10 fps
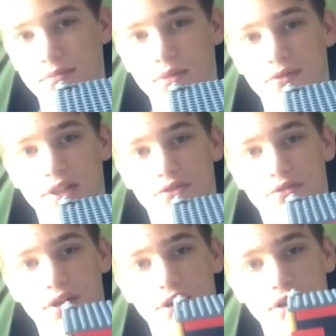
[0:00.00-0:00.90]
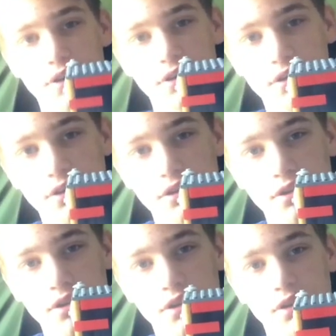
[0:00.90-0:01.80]
moving trigger,
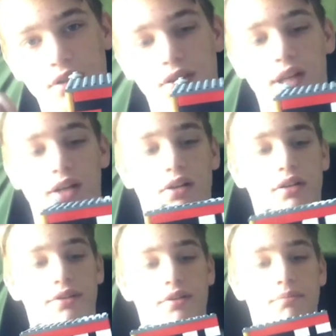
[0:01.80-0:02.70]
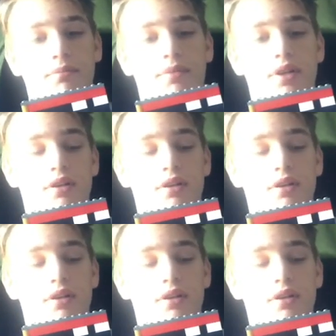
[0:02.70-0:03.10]
like all of them.